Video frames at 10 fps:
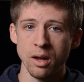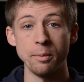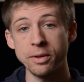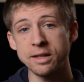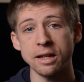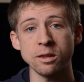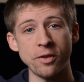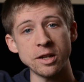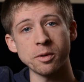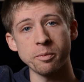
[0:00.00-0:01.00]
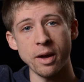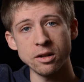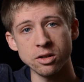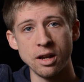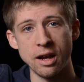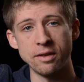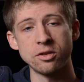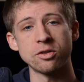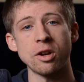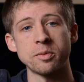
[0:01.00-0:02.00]
And please like the Facebook page in the
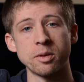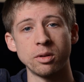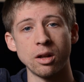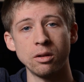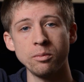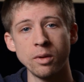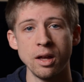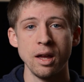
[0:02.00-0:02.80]
description below.